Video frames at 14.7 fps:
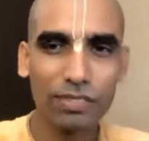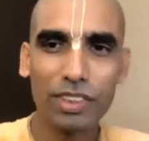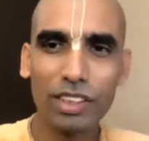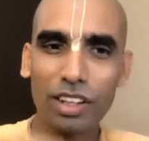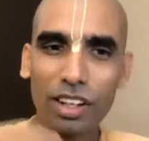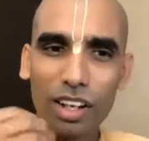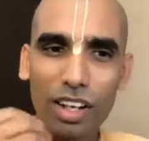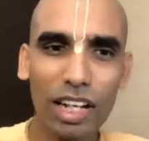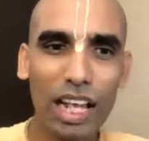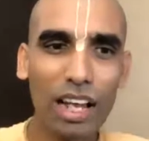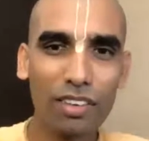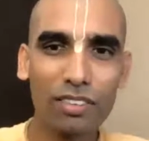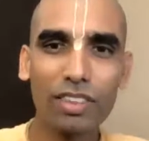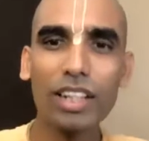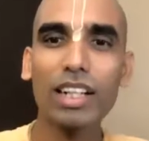we all
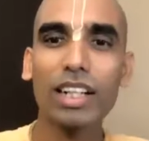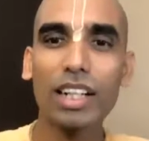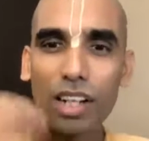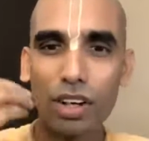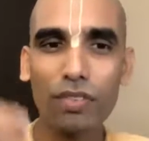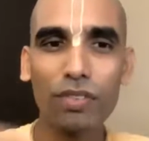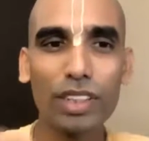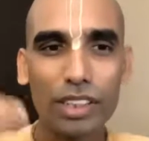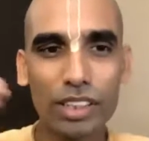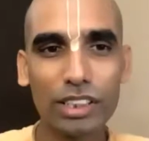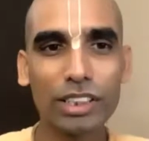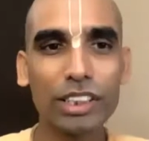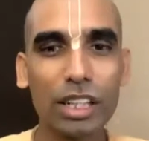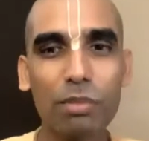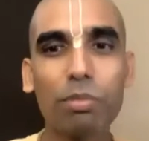have love for
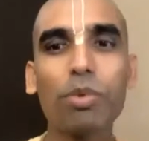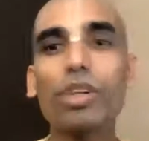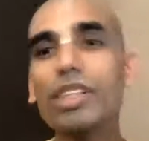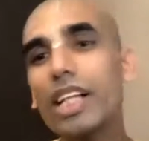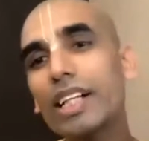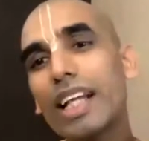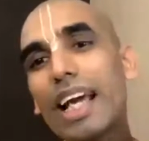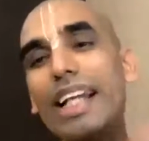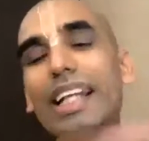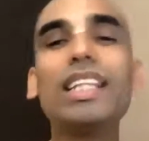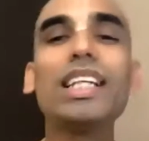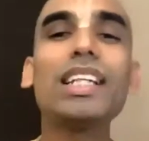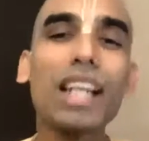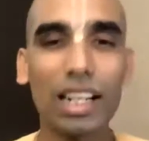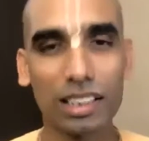Krishna more than
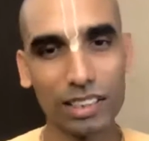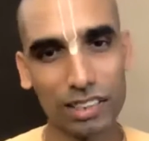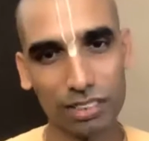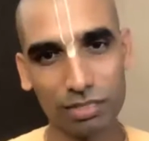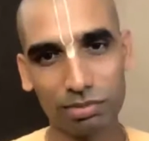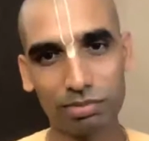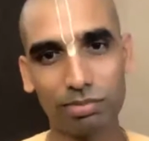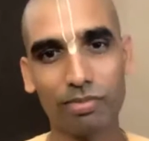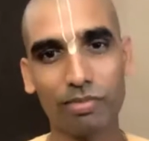anything else.